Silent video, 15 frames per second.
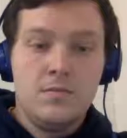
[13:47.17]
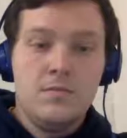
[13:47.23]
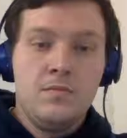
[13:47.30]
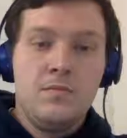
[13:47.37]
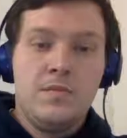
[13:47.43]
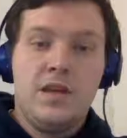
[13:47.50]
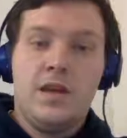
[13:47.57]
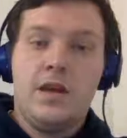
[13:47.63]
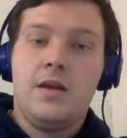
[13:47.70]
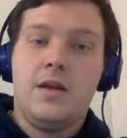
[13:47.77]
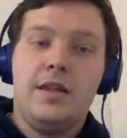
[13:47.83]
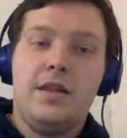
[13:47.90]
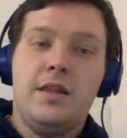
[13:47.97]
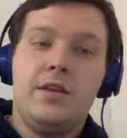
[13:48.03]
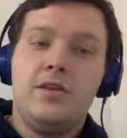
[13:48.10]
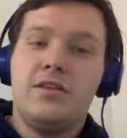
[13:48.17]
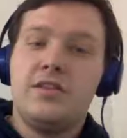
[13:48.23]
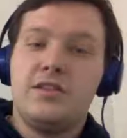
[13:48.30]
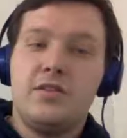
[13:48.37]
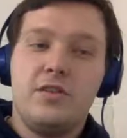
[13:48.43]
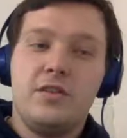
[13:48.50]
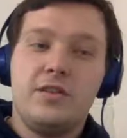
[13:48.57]
Yeah, and then you
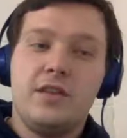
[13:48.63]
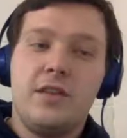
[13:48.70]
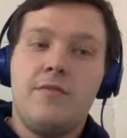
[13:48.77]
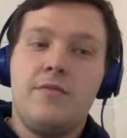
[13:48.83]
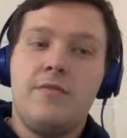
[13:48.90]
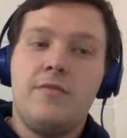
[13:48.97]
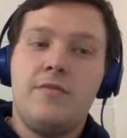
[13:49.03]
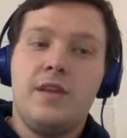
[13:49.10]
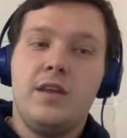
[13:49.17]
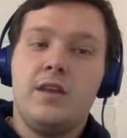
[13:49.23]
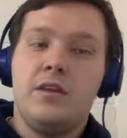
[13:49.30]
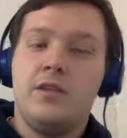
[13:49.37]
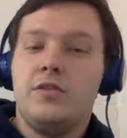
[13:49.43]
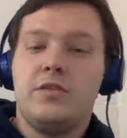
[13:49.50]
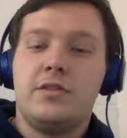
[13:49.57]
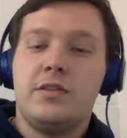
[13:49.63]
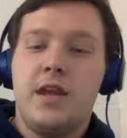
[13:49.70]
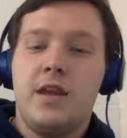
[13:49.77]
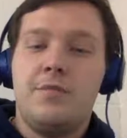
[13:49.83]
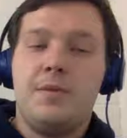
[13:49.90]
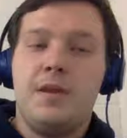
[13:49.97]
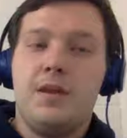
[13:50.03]
just do the same thing and you just
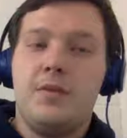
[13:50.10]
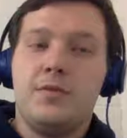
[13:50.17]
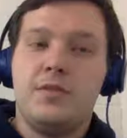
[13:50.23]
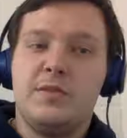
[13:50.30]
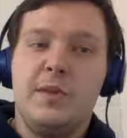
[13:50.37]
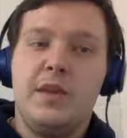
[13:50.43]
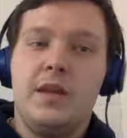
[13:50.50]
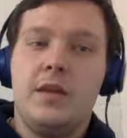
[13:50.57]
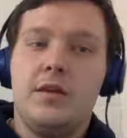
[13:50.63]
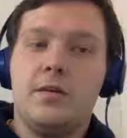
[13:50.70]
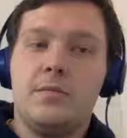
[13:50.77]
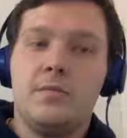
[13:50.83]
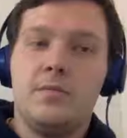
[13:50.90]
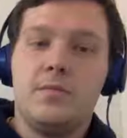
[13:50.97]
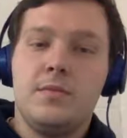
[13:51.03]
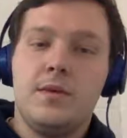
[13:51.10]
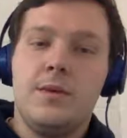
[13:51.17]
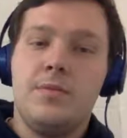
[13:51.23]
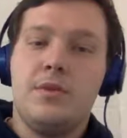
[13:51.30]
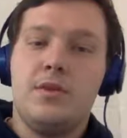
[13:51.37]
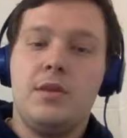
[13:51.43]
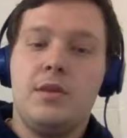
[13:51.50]
type in equals medium
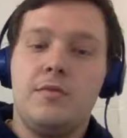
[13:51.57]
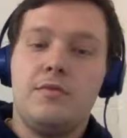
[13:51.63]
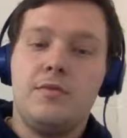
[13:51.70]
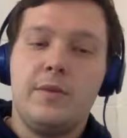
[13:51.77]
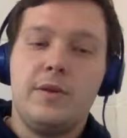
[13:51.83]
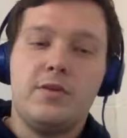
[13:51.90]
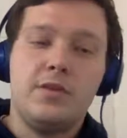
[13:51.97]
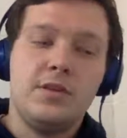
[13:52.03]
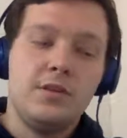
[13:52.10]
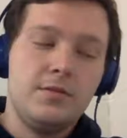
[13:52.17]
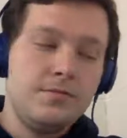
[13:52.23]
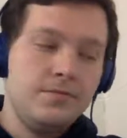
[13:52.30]
and put that information in.